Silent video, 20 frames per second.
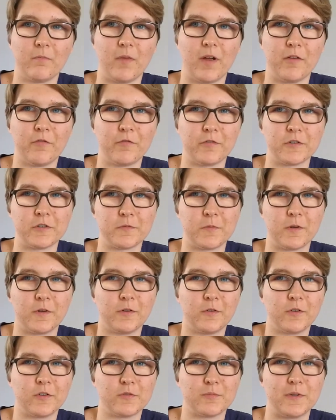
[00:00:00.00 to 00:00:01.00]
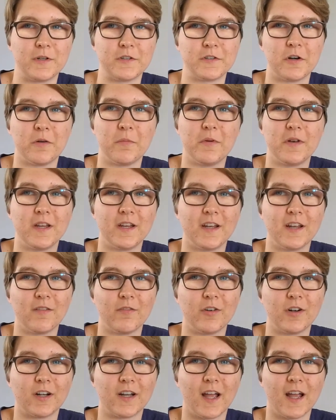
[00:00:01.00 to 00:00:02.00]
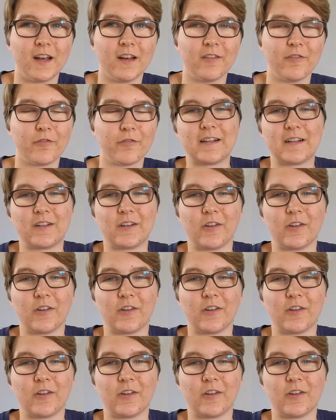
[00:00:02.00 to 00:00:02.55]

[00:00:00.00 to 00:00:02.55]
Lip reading: My first one to cosplay Germany, they were kind of